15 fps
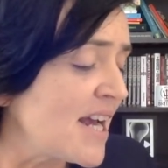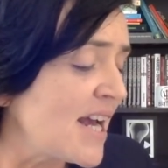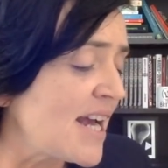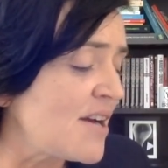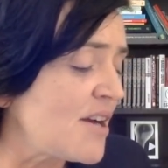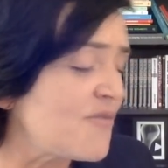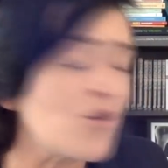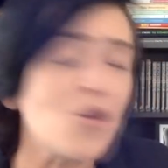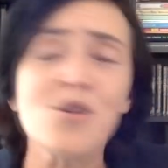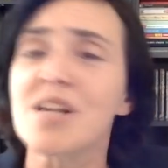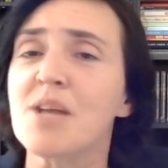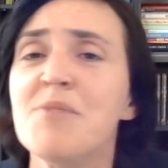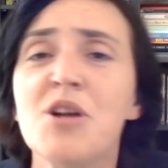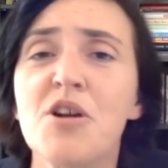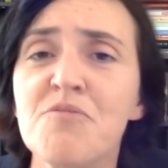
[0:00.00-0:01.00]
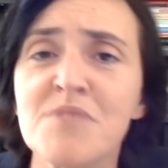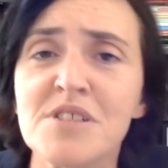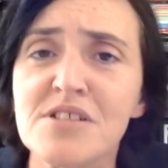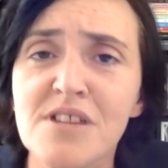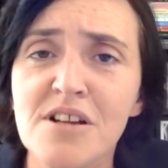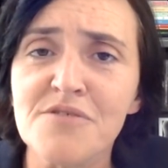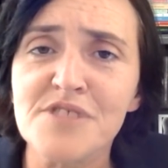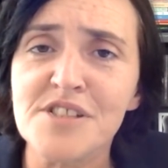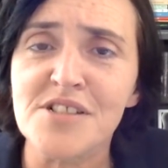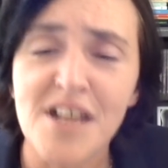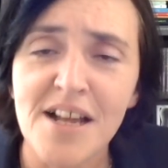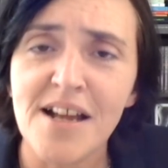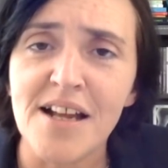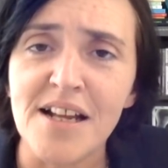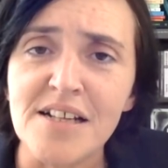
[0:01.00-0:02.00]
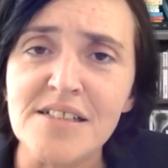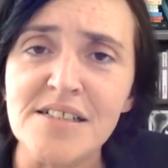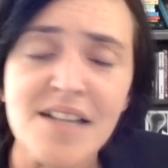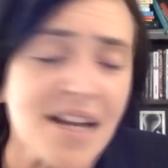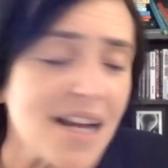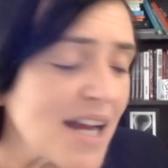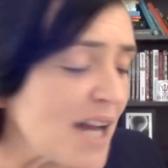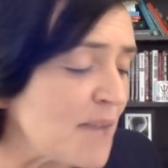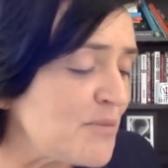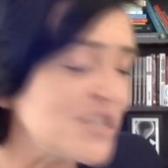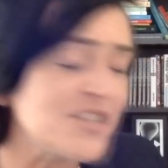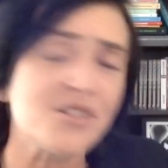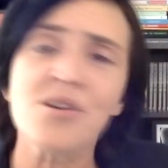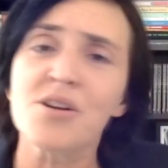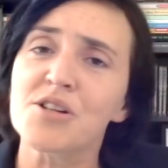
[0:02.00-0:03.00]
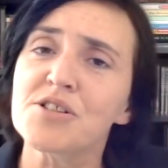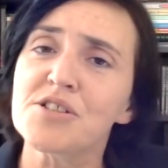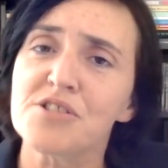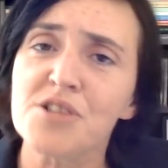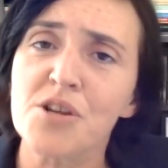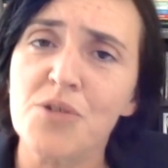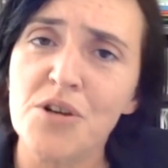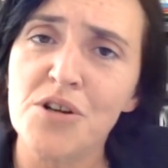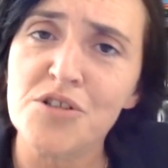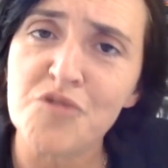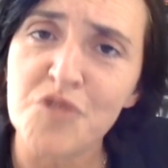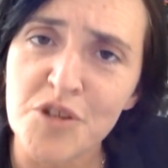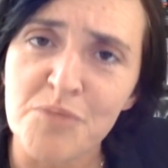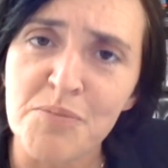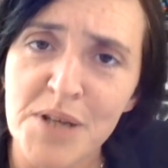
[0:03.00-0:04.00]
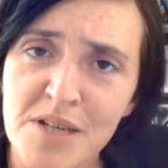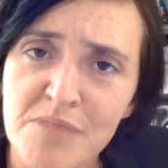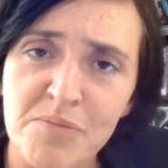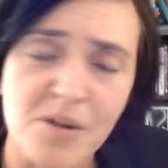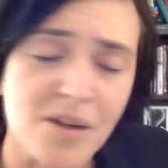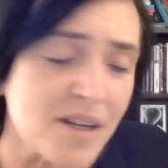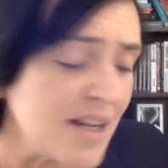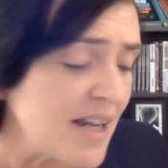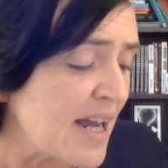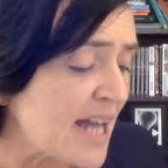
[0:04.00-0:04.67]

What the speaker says: Of course, I mean, governments love to tax, but it's not so good for the people.